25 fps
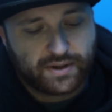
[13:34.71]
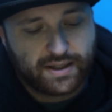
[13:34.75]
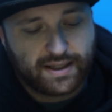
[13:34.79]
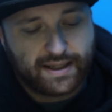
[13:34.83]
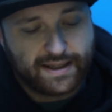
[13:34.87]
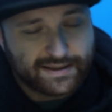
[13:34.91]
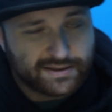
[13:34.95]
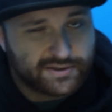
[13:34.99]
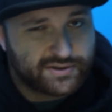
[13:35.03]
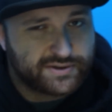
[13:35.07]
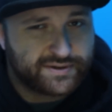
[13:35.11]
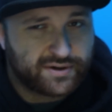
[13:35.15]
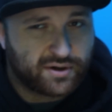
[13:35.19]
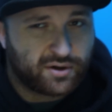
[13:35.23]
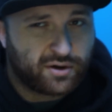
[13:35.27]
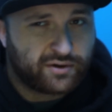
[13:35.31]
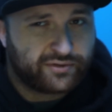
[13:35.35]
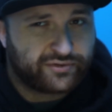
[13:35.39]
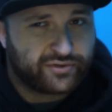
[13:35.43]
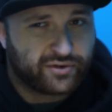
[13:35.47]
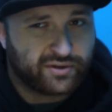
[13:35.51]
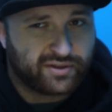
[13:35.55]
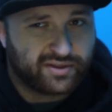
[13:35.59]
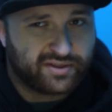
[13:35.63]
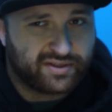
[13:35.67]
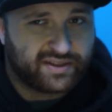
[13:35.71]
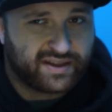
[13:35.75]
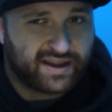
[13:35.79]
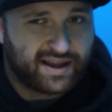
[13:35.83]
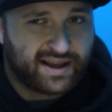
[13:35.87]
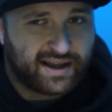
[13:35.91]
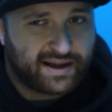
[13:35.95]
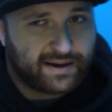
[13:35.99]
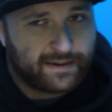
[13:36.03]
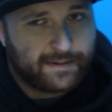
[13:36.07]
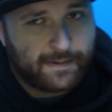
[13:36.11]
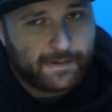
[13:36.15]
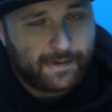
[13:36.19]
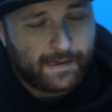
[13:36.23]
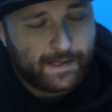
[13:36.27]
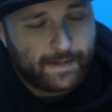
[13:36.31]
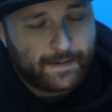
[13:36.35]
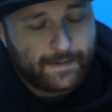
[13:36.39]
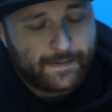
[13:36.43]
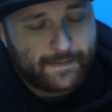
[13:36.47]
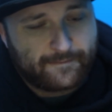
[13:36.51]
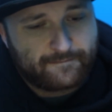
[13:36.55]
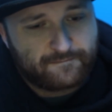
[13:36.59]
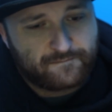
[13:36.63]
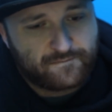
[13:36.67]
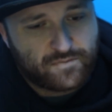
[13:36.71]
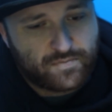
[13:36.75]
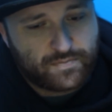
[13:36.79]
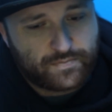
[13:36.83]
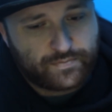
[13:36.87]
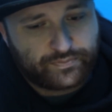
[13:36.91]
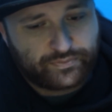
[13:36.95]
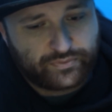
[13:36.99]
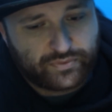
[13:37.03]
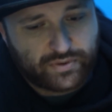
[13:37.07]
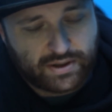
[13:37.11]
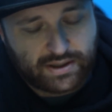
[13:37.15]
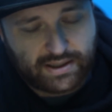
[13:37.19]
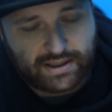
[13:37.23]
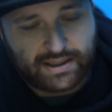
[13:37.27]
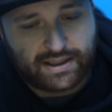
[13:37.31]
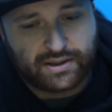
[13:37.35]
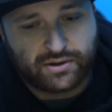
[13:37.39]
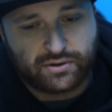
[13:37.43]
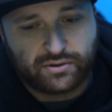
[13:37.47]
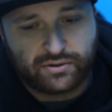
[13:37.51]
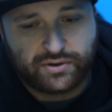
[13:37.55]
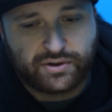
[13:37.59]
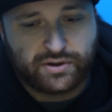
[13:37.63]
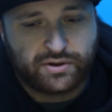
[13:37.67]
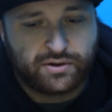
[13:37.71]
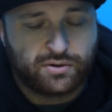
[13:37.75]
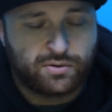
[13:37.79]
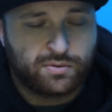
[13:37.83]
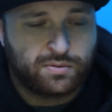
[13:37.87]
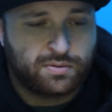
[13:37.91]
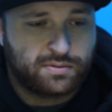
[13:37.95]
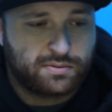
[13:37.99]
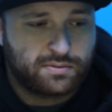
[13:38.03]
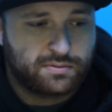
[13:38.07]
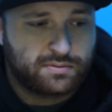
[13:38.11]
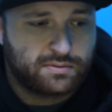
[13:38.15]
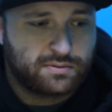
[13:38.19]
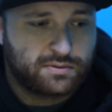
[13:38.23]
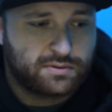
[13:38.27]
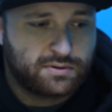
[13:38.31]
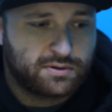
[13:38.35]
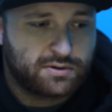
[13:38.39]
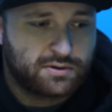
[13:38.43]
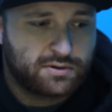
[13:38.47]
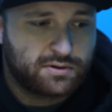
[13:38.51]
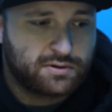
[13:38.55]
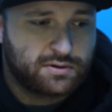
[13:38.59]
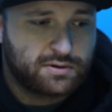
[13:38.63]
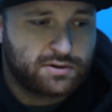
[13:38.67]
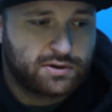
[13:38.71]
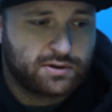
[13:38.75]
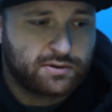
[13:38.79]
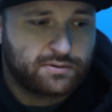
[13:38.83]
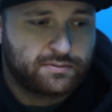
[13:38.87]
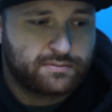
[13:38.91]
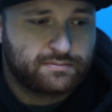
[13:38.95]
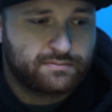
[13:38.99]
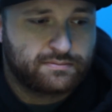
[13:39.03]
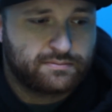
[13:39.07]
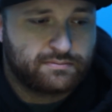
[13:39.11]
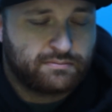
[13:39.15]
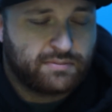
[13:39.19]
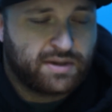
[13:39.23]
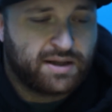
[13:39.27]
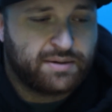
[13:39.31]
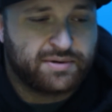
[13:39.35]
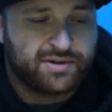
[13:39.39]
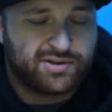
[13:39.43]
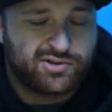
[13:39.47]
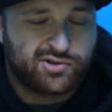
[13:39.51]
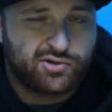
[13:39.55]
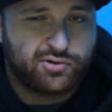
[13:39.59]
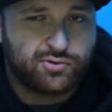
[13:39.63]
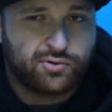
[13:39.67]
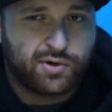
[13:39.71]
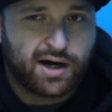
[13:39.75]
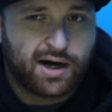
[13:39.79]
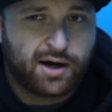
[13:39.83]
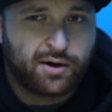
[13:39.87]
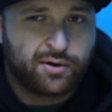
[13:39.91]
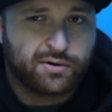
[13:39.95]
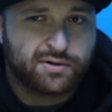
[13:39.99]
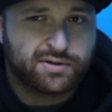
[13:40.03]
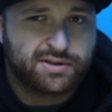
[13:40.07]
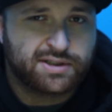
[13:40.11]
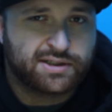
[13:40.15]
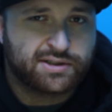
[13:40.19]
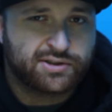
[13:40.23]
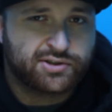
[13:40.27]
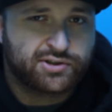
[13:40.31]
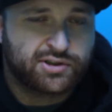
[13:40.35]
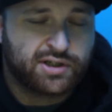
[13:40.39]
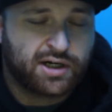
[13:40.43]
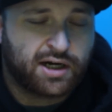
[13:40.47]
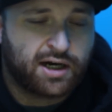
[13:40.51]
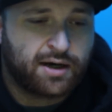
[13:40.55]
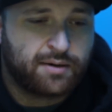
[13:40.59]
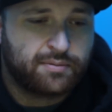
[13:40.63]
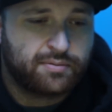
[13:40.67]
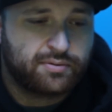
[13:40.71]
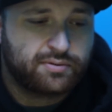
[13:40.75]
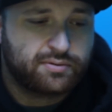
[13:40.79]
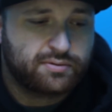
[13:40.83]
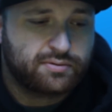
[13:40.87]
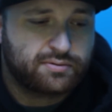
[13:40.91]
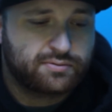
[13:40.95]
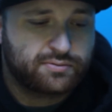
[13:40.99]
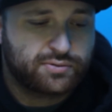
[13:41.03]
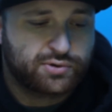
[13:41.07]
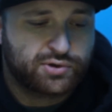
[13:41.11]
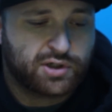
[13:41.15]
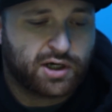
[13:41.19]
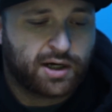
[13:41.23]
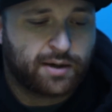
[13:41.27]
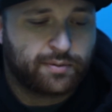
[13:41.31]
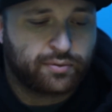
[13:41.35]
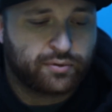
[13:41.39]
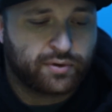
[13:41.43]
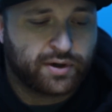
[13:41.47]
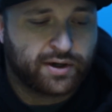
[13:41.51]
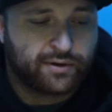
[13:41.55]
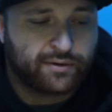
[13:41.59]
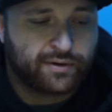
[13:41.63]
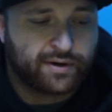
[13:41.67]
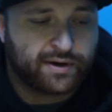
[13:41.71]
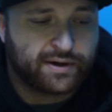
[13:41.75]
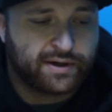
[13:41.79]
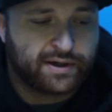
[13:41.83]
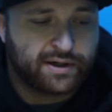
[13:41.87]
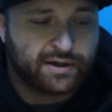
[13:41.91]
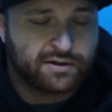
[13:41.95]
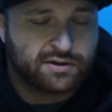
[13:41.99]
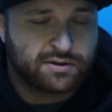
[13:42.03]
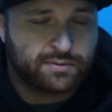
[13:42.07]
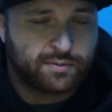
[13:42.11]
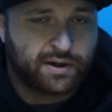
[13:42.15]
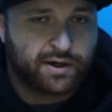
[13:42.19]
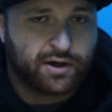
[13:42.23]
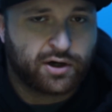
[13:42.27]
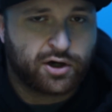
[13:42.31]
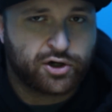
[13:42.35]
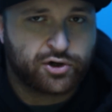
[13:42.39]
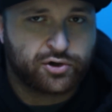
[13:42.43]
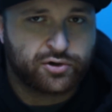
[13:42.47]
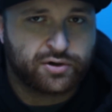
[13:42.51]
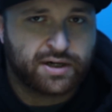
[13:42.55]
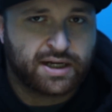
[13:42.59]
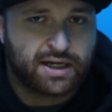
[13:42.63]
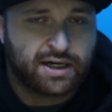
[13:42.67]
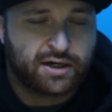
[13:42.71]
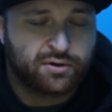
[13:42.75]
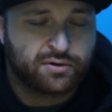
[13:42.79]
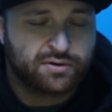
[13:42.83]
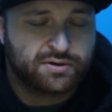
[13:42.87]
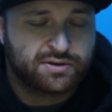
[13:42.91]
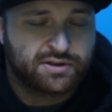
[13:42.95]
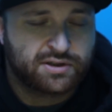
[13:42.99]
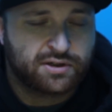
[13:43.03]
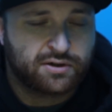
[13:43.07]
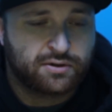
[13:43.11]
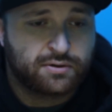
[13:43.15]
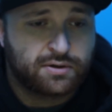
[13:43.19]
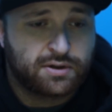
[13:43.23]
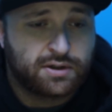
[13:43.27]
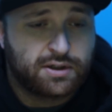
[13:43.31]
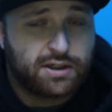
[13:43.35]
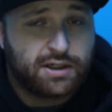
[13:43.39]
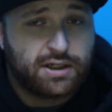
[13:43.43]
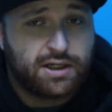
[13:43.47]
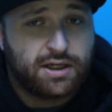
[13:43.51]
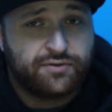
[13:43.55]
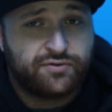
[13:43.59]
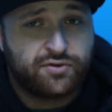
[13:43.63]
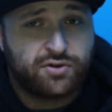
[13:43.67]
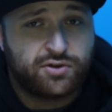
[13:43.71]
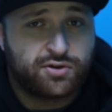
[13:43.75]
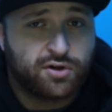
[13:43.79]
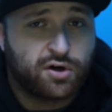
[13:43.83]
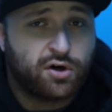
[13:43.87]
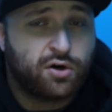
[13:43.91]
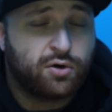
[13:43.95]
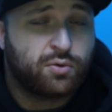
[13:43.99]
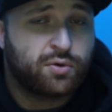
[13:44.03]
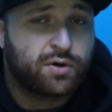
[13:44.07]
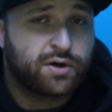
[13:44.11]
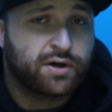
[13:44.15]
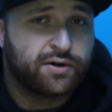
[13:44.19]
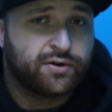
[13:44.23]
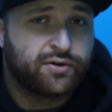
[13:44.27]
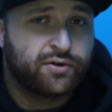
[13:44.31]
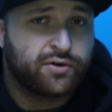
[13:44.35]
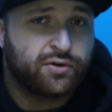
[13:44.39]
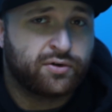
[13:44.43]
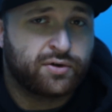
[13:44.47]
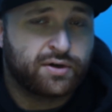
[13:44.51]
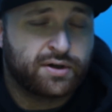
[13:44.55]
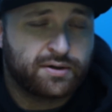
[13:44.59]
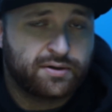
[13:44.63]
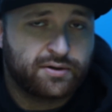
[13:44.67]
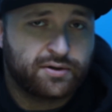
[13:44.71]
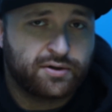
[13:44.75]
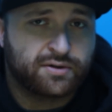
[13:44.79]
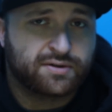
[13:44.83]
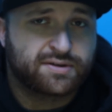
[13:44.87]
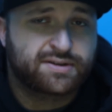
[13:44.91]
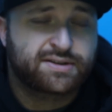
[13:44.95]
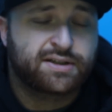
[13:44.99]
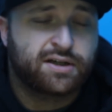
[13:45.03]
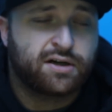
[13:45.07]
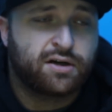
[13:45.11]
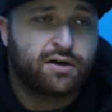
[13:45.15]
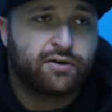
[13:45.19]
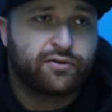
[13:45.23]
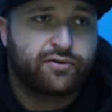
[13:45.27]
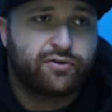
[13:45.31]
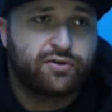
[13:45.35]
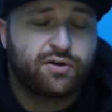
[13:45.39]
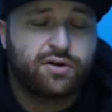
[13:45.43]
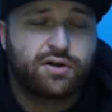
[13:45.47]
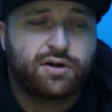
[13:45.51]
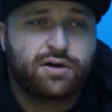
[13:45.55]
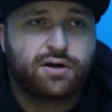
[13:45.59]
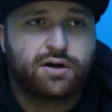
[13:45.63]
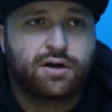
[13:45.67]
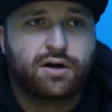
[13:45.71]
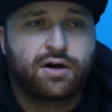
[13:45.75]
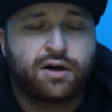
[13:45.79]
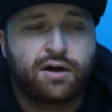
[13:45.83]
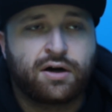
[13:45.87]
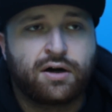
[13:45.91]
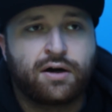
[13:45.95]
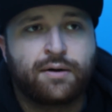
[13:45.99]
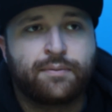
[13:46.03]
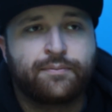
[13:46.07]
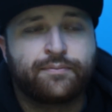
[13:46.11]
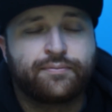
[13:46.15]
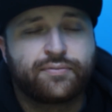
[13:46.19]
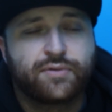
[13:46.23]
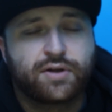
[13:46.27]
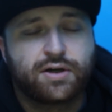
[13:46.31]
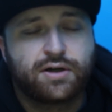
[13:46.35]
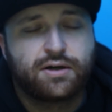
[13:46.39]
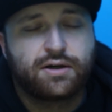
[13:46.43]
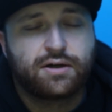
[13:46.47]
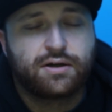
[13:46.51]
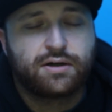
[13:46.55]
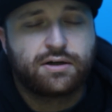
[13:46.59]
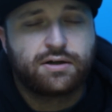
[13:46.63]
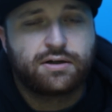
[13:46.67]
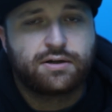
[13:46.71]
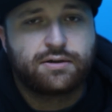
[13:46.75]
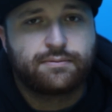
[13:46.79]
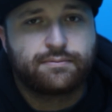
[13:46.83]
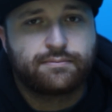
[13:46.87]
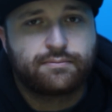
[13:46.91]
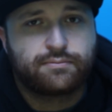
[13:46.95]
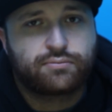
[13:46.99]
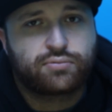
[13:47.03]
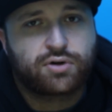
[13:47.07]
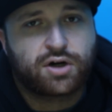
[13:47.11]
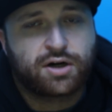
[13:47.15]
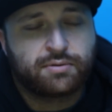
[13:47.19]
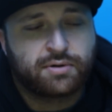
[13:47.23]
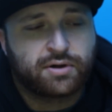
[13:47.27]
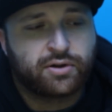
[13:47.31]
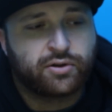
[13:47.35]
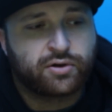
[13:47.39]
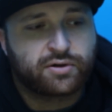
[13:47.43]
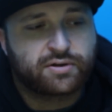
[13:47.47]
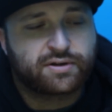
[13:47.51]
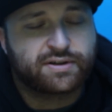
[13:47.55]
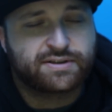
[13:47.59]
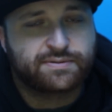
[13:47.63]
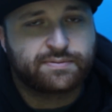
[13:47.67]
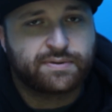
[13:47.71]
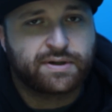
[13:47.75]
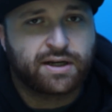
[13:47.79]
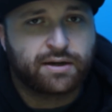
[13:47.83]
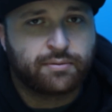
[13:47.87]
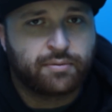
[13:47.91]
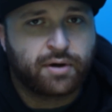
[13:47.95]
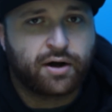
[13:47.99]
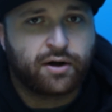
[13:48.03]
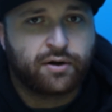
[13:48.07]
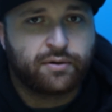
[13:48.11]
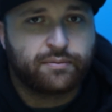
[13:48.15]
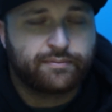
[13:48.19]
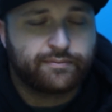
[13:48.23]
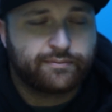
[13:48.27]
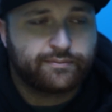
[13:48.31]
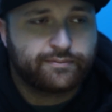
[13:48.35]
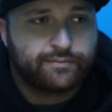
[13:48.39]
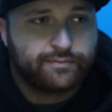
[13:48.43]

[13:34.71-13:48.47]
Install for that, I don't know, maybe 2 hours at a shop. Shop rate around here is about $100 an hour. So if you don't want to do it yourself, probably look to spend about,